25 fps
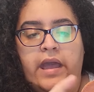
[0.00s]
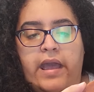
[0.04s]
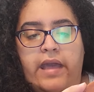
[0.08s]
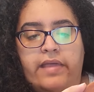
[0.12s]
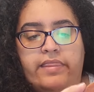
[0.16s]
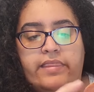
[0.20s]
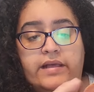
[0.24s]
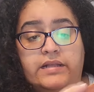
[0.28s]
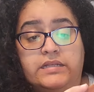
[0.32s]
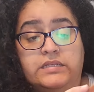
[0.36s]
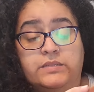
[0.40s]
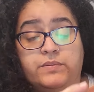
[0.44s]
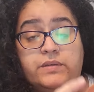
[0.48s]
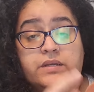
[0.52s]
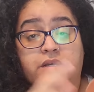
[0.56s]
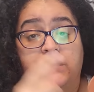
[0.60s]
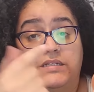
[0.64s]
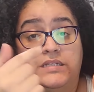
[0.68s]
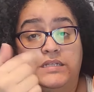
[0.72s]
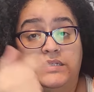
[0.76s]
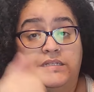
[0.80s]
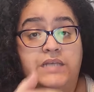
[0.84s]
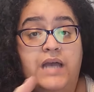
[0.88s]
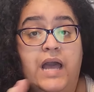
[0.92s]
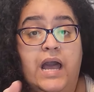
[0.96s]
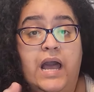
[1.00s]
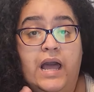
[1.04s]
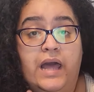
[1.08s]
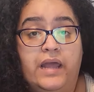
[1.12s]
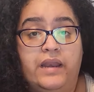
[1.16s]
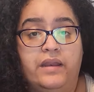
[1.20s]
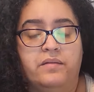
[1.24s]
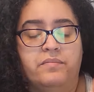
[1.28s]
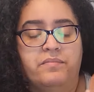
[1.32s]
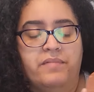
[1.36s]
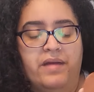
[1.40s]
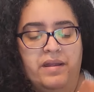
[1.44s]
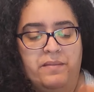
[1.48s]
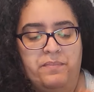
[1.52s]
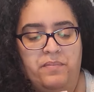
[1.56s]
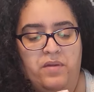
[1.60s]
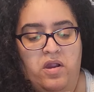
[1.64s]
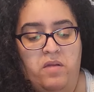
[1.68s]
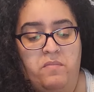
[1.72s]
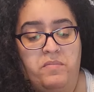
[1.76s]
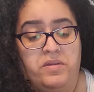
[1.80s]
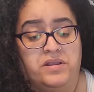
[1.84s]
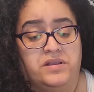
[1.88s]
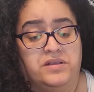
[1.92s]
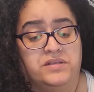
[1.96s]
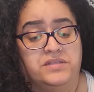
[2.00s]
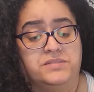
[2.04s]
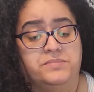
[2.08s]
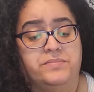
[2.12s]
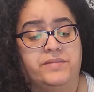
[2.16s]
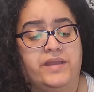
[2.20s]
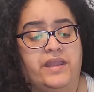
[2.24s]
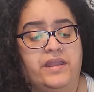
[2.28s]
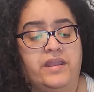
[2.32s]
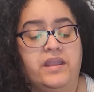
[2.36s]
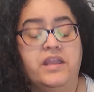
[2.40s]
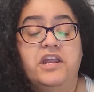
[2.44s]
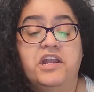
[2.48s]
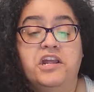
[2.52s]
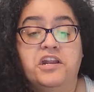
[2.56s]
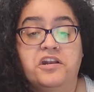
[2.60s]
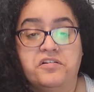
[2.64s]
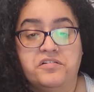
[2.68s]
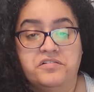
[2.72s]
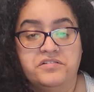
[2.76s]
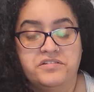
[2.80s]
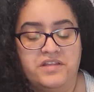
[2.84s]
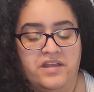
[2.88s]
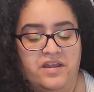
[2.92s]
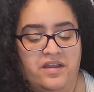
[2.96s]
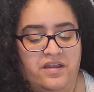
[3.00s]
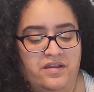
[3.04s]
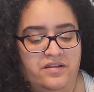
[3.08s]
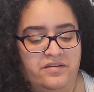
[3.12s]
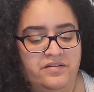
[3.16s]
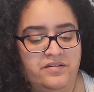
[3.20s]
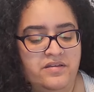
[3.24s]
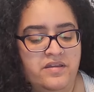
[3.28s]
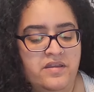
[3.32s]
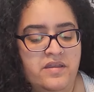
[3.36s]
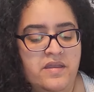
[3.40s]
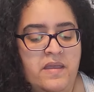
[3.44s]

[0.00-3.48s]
and that's because it's hot in my apartment because my heater's on.